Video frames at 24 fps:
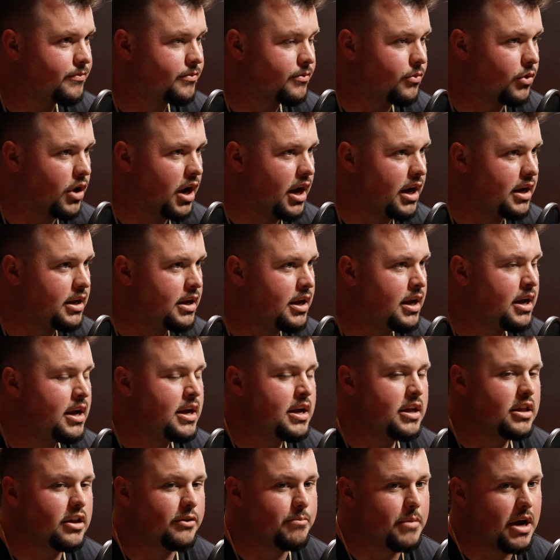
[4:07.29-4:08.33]
right?
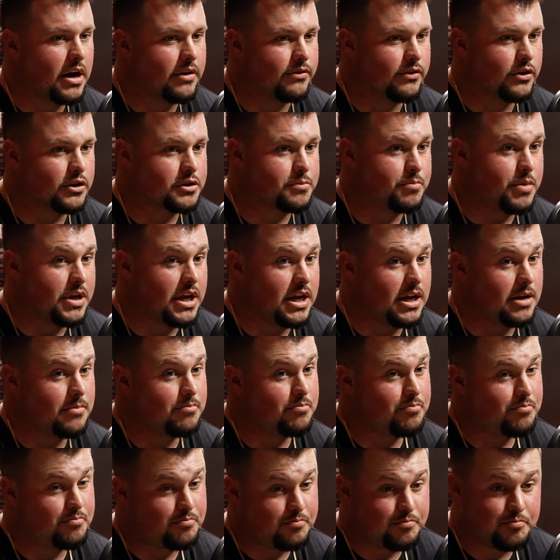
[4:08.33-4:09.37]
The metaverse
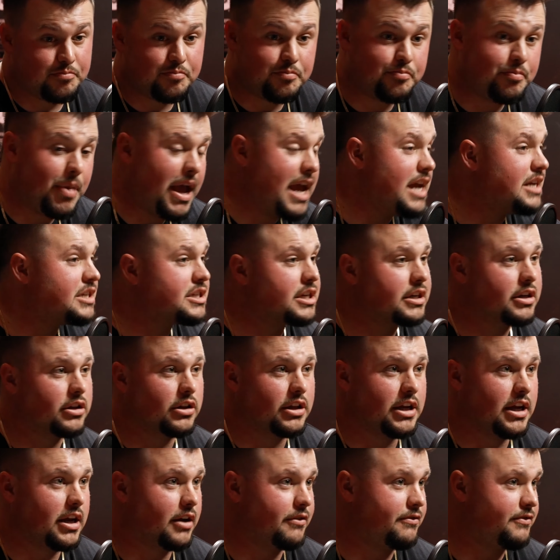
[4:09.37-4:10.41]
being
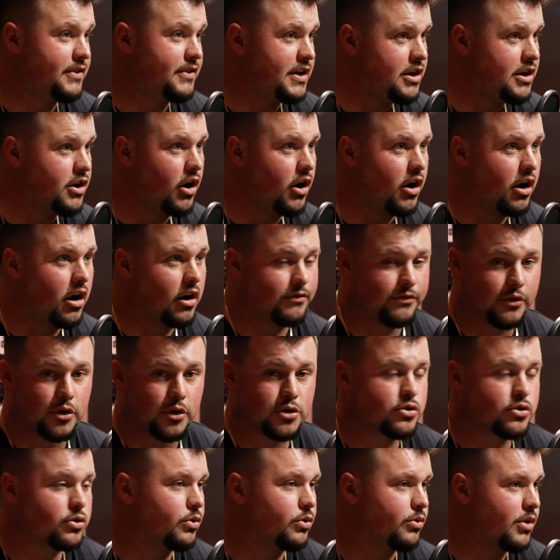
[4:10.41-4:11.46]
basically a VR, a
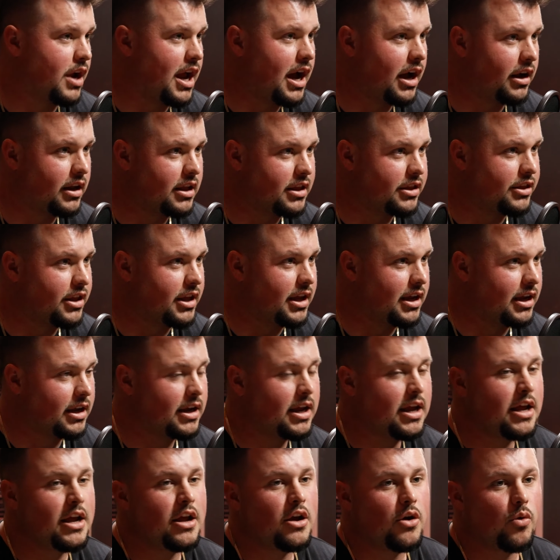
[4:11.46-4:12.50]
virtual reality thing
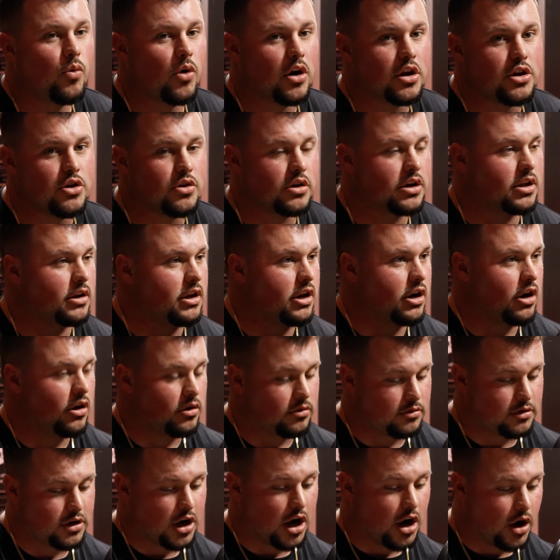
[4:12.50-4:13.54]
where you could,
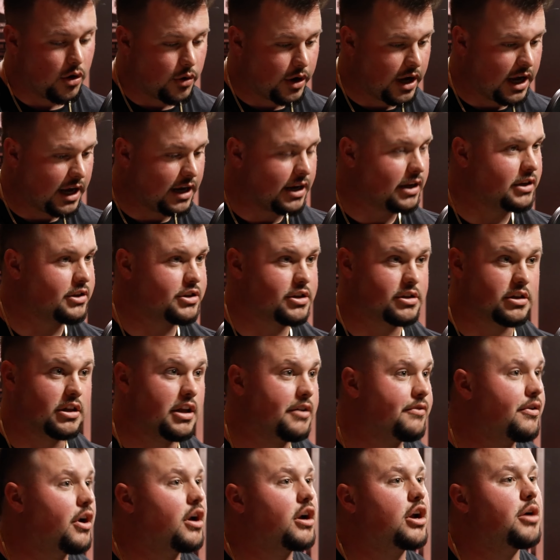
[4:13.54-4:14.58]
go in and just
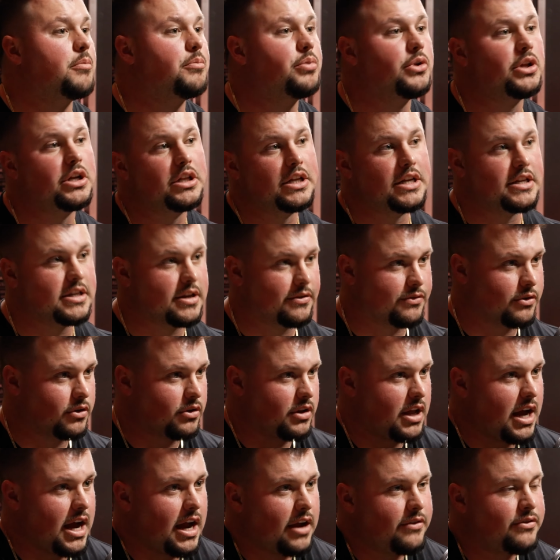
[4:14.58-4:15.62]
live a completely different
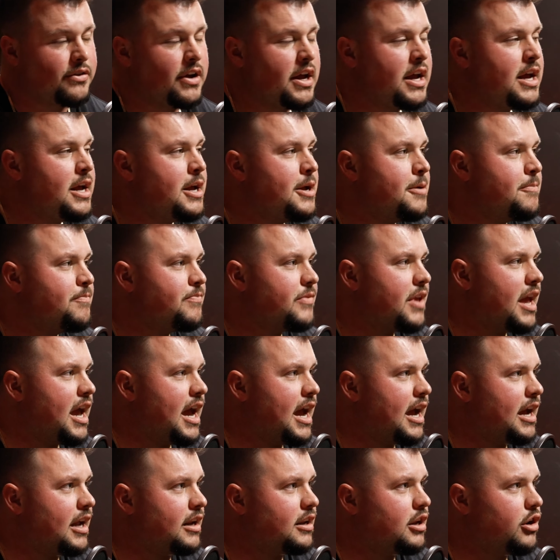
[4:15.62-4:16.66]
life.
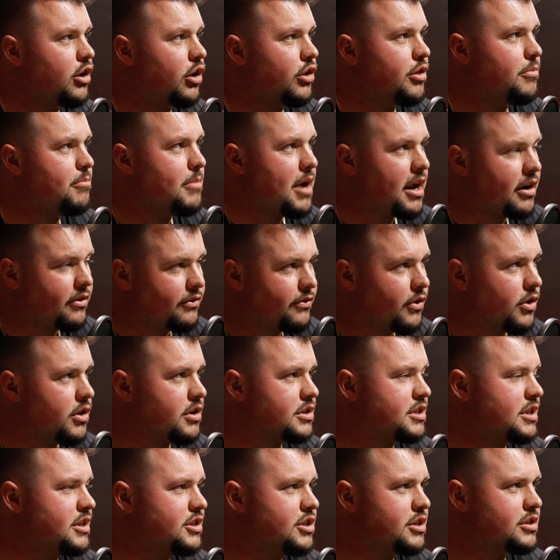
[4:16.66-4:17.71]
And, the
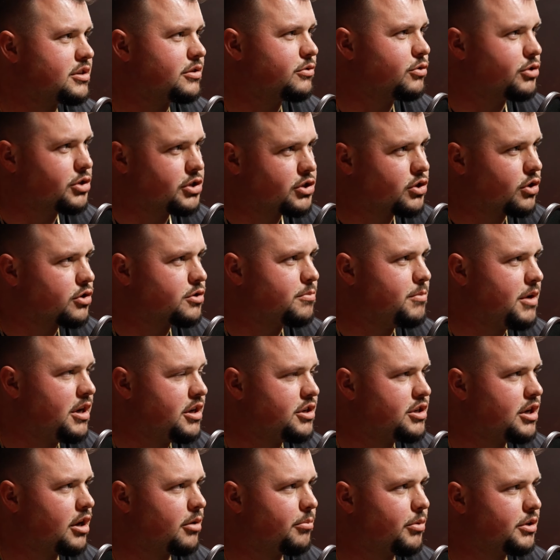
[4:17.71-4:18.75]
metaverse and just social media in
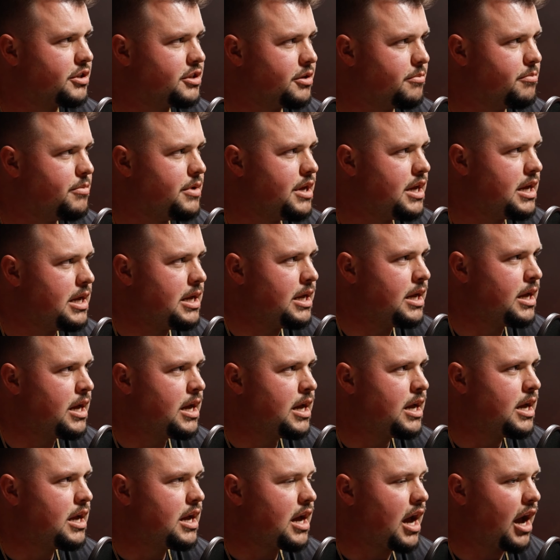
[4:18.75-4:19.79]
general. But to me,
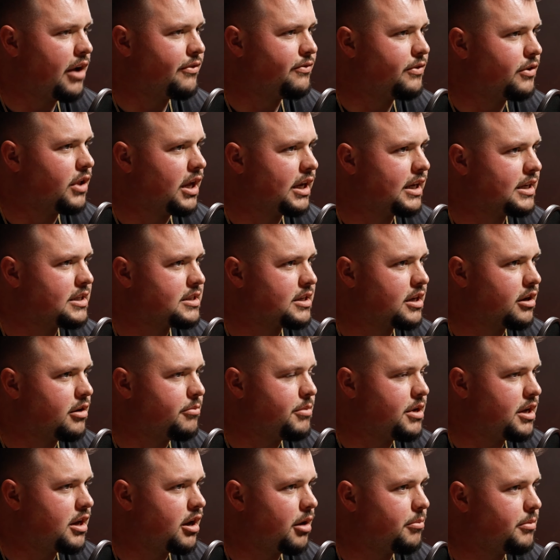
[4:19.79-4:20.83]
I feel like it's going to
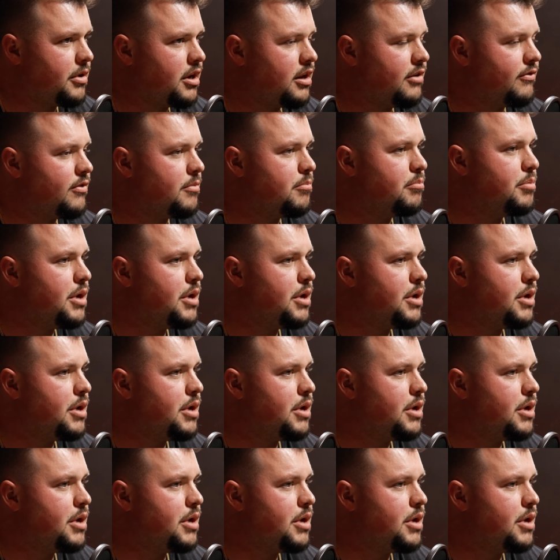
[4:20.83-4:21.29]
become an even